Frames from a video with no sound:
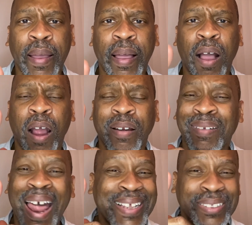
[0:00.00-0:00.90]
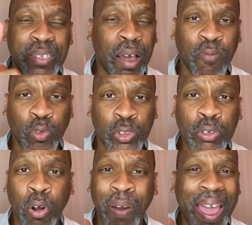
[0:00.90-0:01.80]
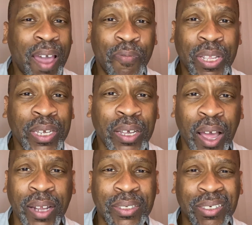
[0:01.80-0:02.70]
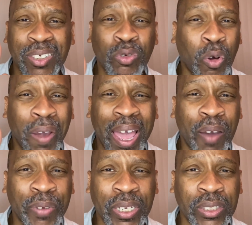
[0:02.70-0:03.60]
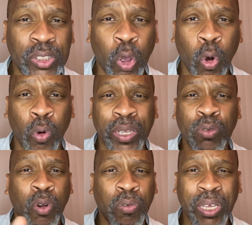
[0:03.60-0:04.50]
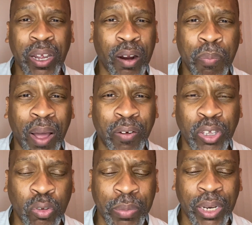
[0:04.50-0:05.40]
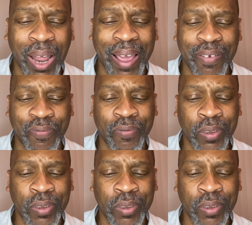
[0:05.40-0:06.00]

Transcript: are like devils. You don't have any conscience. You don't have any soul and you don't care about human life.